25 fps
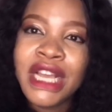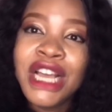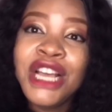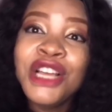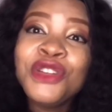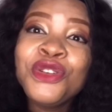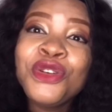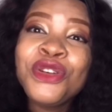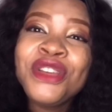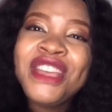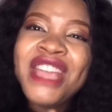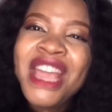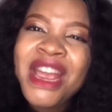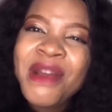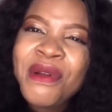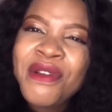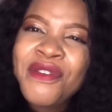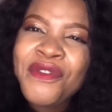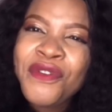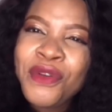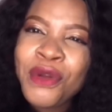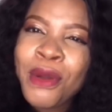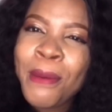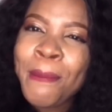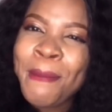So caring
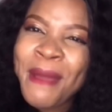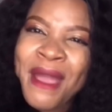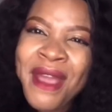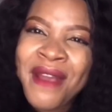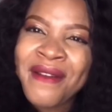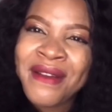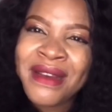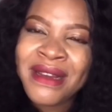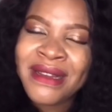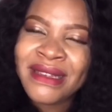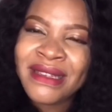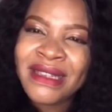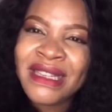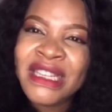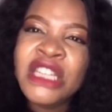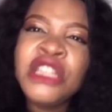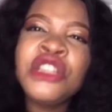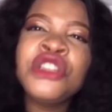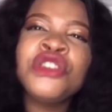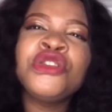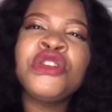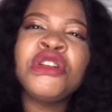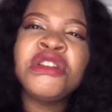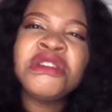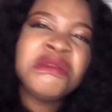for your parents is
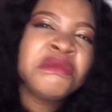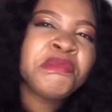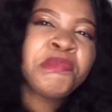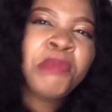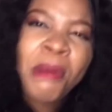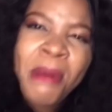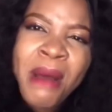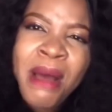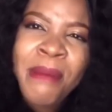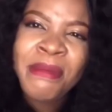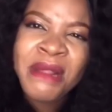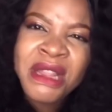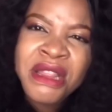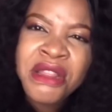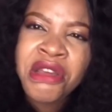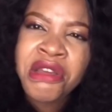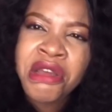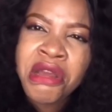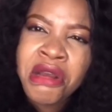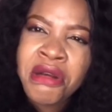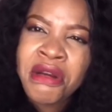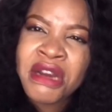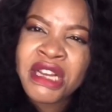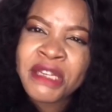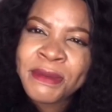not probably not
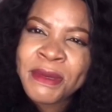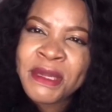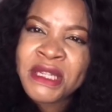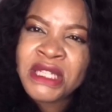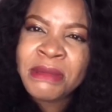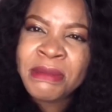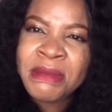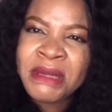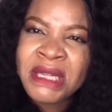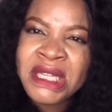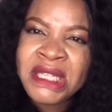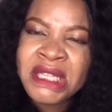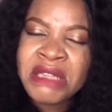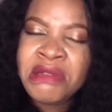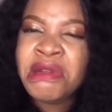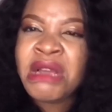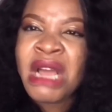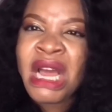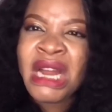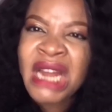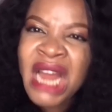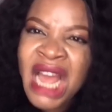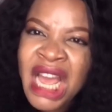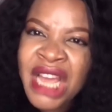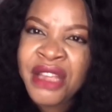your responsibility, you
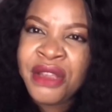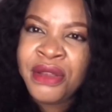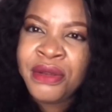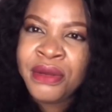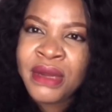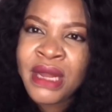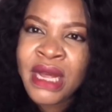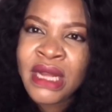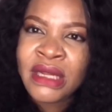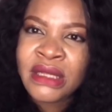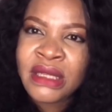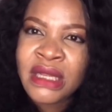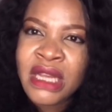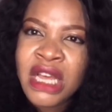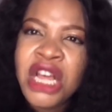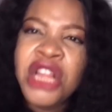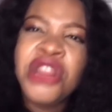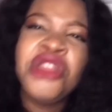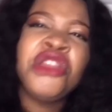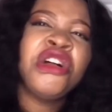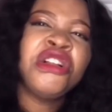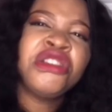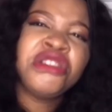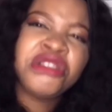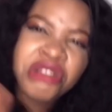can argue that.
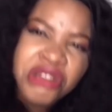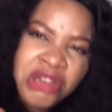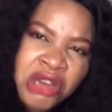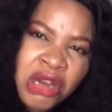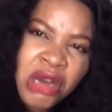Not your